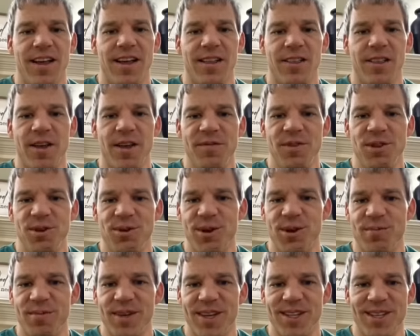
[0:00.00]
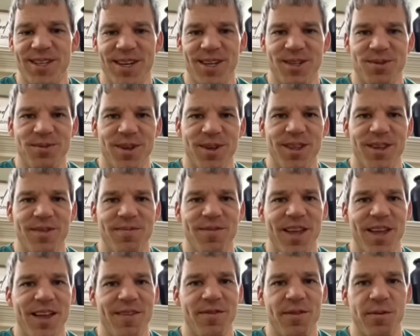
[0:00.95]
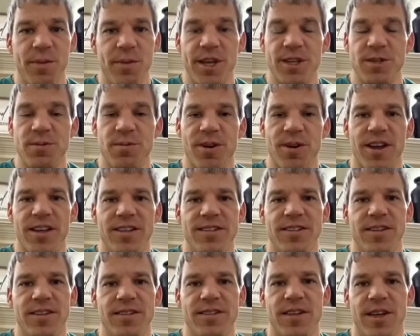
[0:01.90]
I uh, love doing business with them. They have the best prices.